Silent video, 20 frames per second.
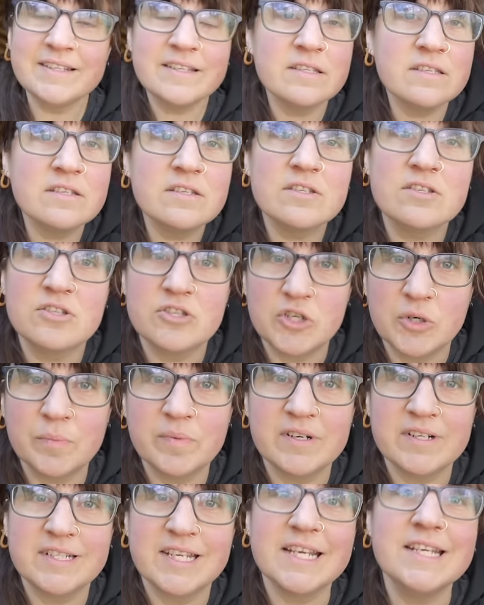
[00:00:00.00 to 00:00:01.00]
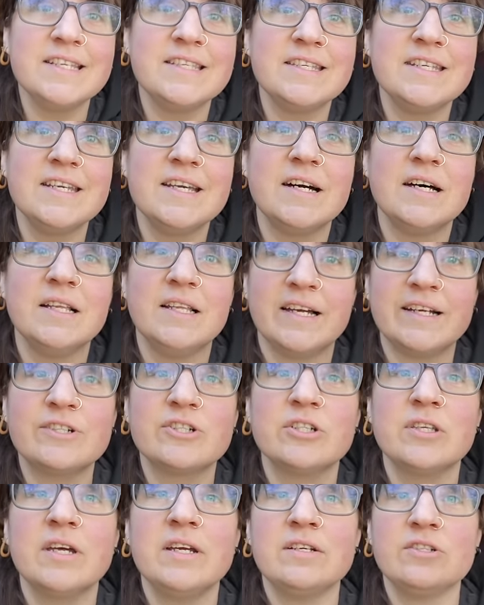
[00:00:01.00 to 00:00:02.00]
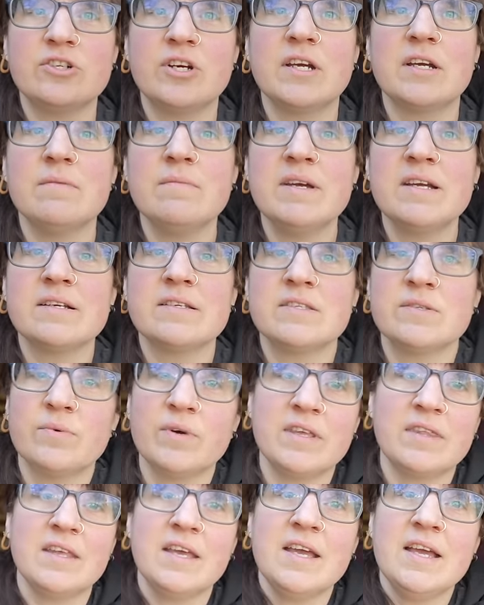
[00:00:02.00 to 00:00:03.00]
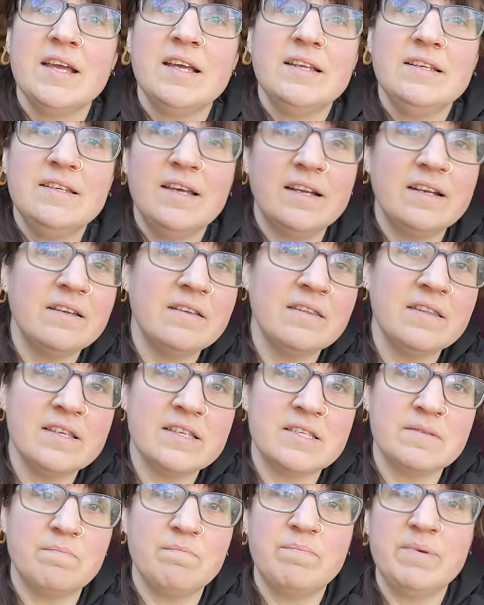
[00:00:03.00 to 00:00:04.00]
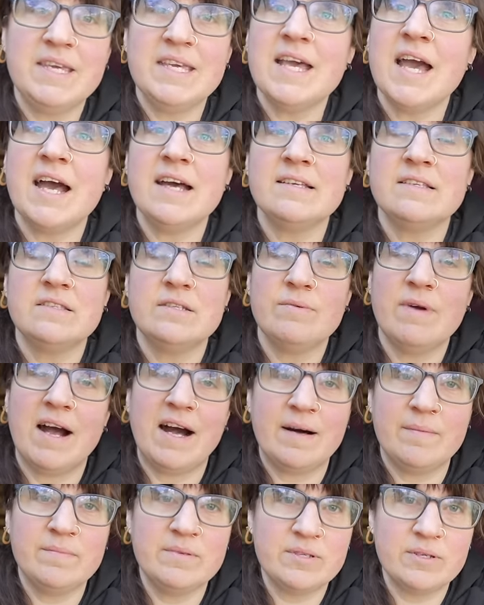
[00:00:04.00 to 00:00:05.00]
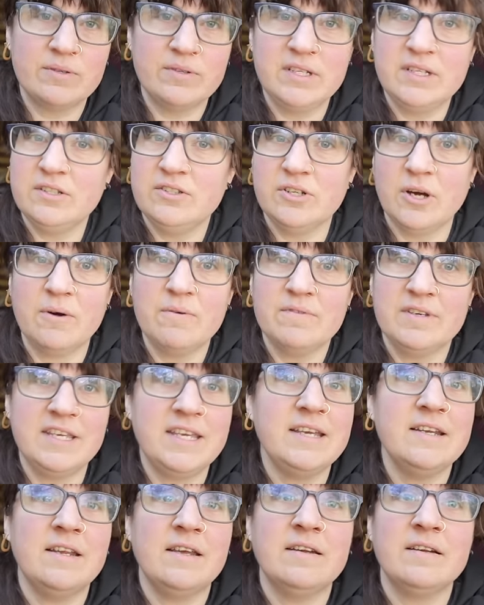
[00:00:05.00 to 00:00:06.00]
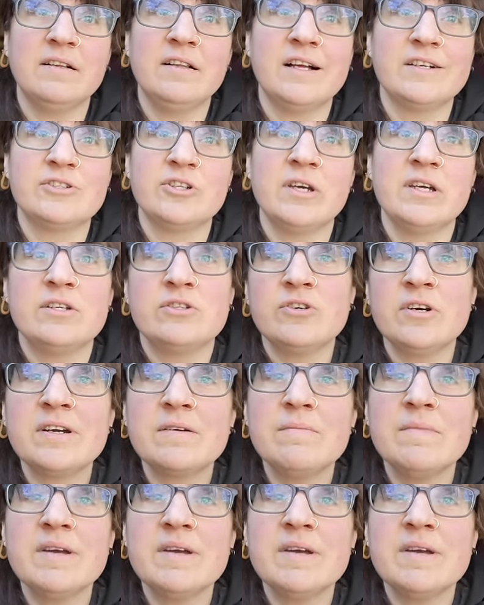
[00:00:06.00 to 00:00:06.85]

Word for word: is a super tasty electrolyte drink mix with none of this BS you absolutely don't need in electrolyte drink